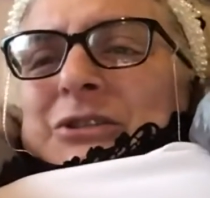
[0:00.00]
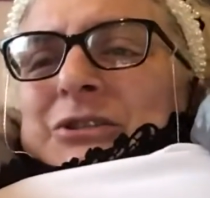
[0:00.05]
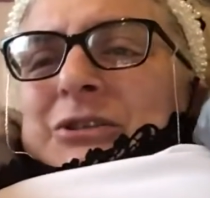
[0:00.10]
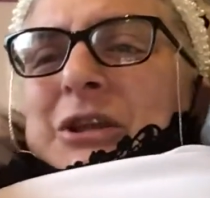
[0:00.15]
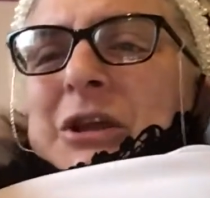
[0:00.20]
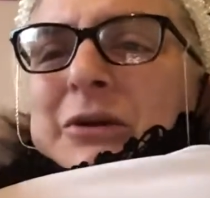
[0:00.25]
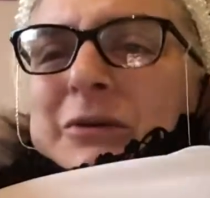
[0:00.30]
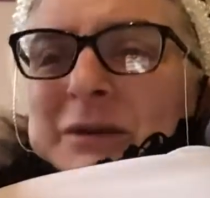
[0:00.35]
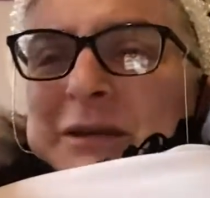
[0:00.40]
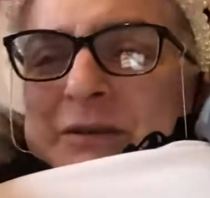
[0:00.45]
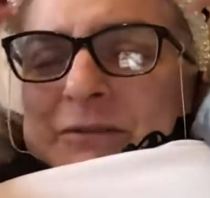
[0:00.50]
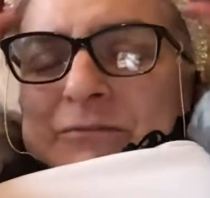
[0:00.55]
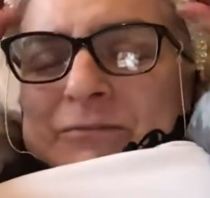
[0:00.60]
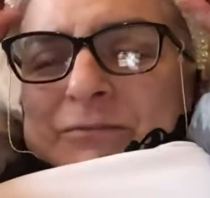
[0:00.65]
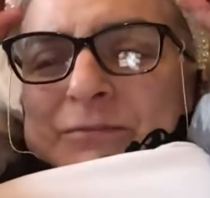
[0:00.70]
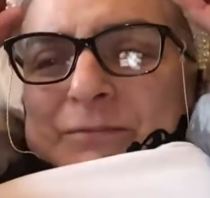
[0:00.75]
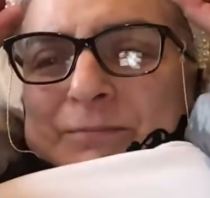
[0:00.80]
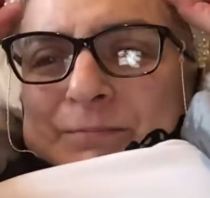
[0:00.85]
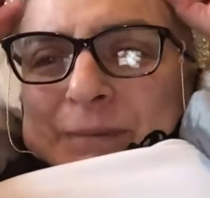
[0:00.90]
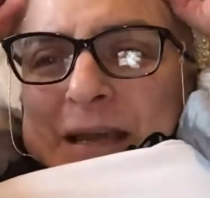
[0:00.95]

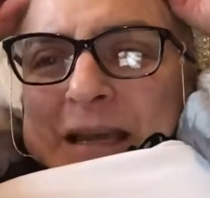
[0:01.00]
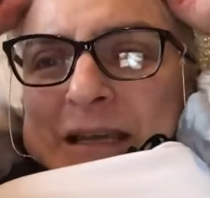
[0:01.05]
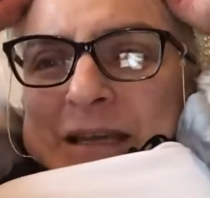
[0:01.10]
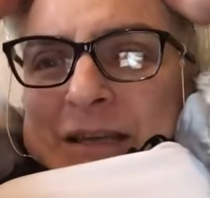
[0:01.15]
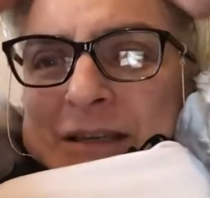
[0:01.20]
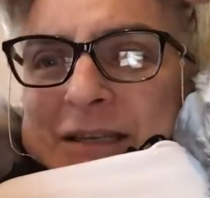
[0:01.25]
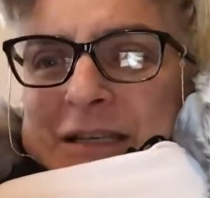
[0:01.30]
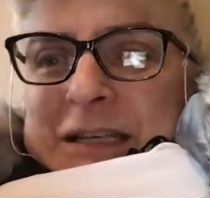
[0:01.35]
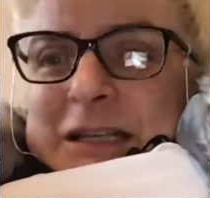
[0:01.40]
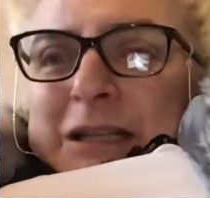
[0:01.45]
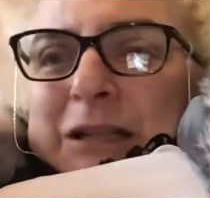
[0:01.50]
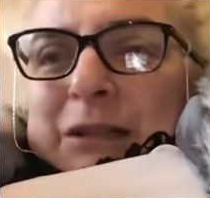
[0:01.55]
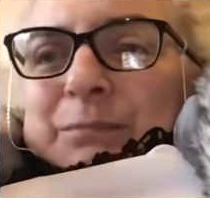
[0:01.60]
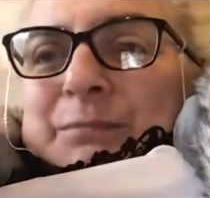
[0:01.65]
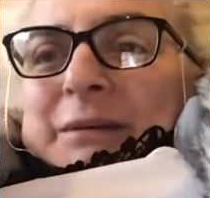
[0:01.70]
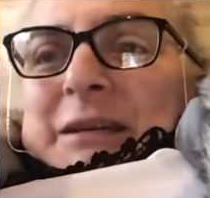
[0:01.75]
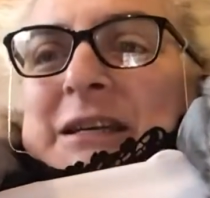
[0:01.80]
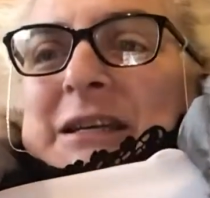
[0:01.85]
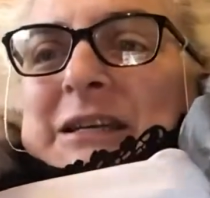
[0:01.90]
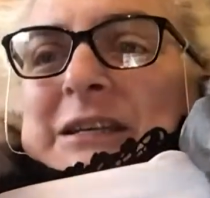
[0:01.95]
Going back a little
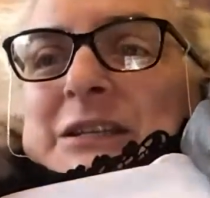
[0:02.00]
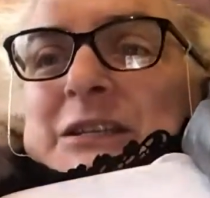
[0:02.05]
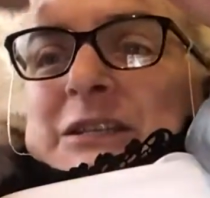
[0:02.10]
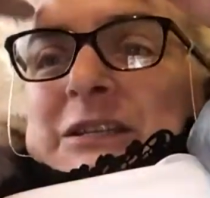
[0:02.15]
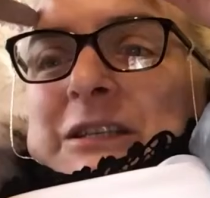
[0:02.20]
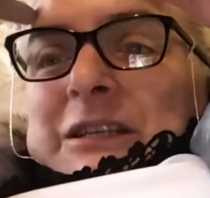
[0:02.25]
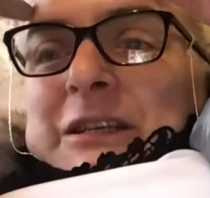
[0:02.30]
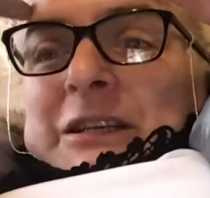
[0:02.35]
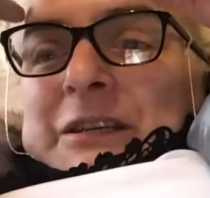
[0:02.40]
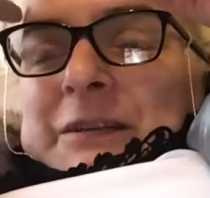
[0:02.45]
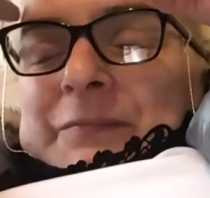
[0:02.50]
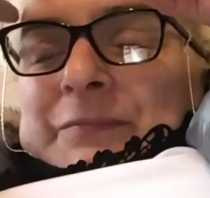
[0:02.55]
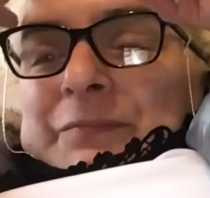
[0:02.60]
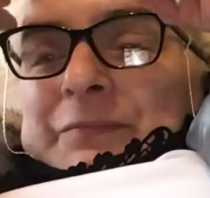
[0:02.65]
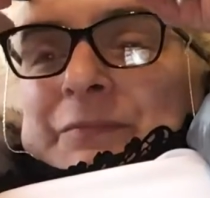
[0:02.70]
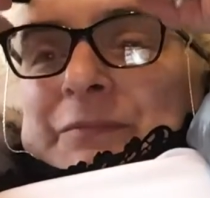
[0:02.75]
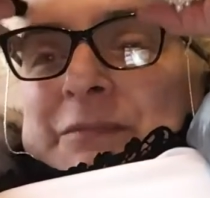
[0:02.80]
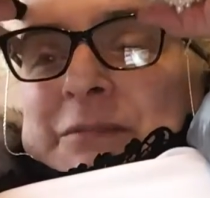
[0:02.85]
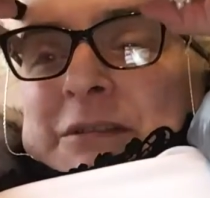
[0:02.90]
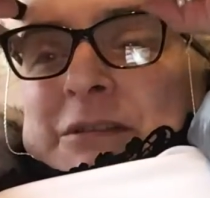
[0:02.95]
bit,
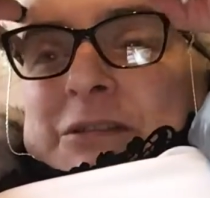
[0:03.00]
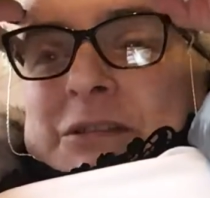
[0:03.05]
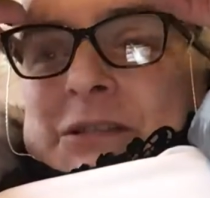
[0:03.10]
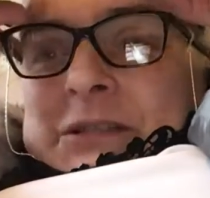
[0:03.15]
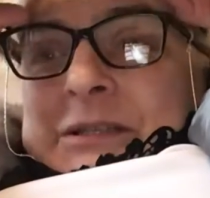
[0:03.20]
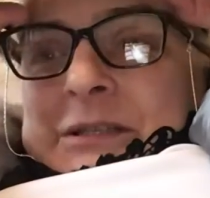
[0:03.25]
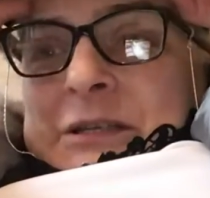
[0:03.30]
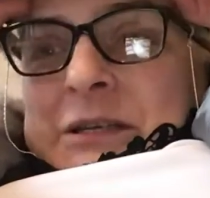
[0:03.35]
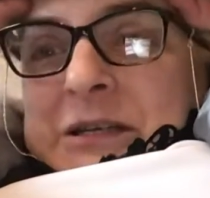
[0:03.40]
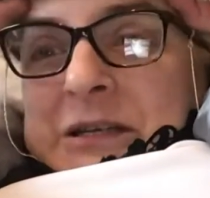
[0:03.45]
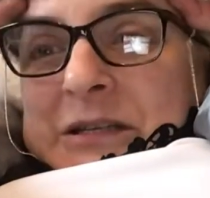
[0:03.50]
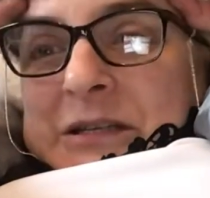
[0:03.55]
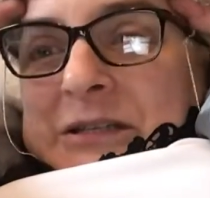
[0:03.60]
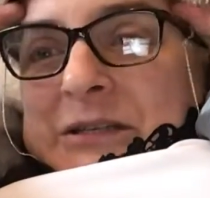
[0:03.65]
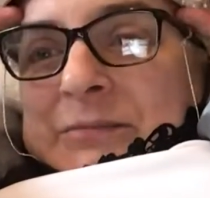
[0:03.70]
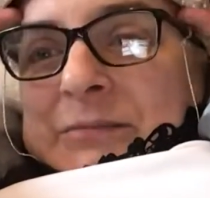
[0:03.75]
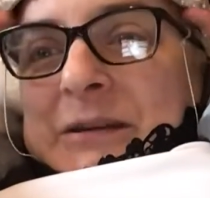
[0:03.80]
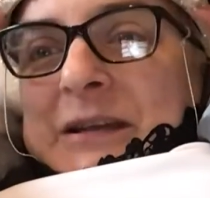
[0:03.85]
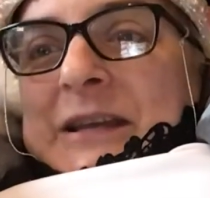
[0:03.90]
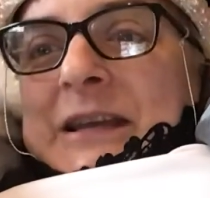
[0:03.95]
just tidy
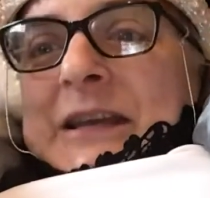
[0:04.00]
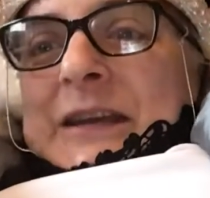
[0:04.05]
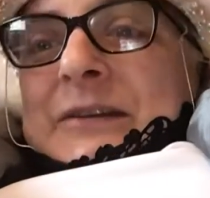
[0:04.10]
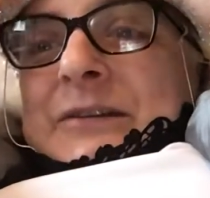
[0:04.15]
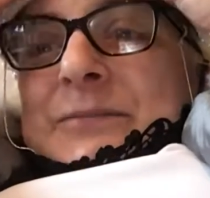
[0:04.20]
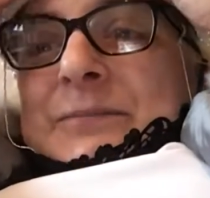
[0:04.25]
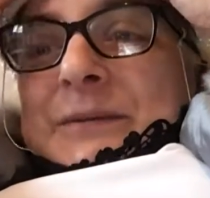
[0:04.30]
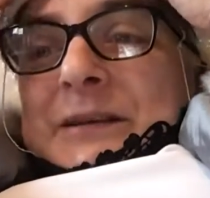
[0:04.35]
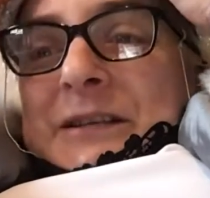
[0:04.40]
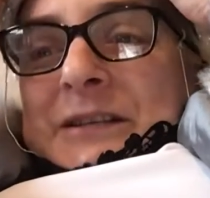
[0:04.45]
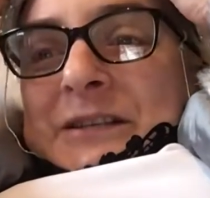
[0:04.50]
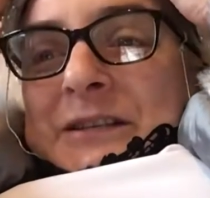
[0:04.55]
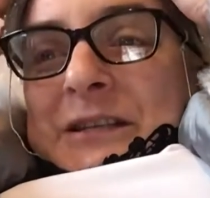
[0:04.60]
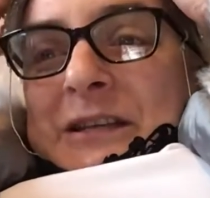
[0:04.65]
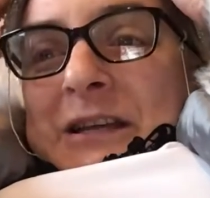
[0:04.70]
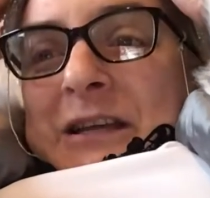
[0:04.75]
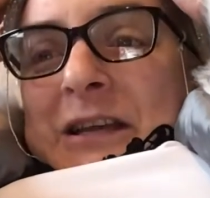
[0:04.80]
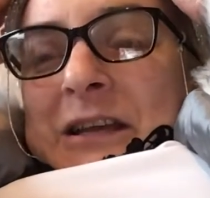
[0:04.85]
my hair a bit.